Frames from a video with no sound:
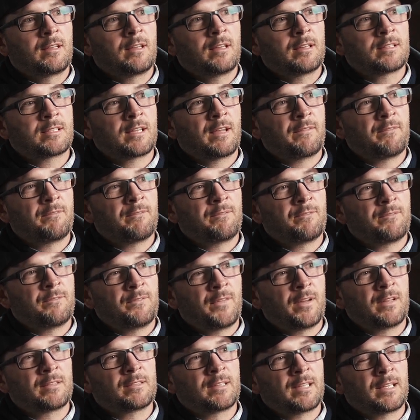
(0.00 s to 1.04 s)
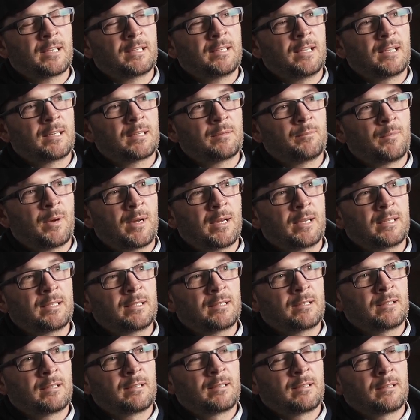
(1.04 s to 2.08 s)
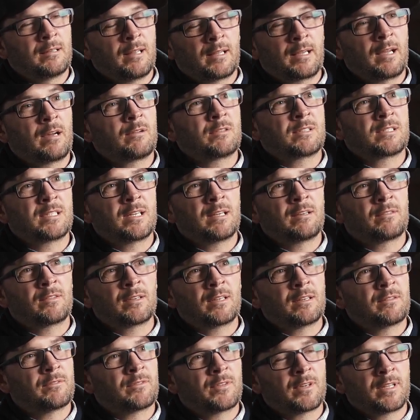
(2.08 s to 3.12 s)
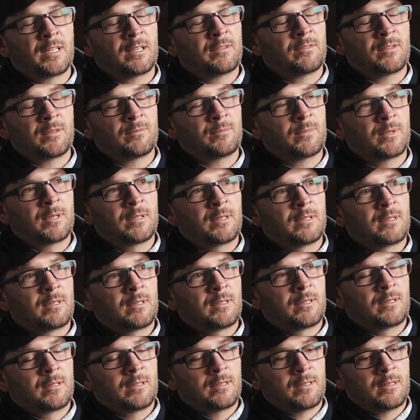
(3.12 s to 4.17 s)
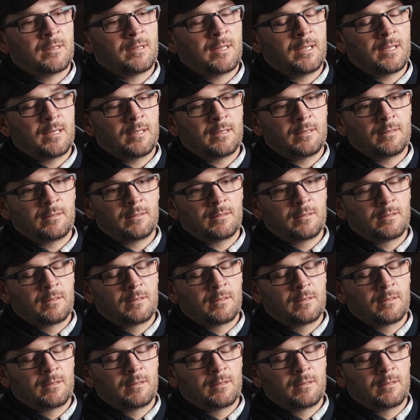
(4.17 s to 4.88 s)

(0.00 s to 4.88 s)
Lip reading: as I felt he had done to mine. I was never going to forgive him. And then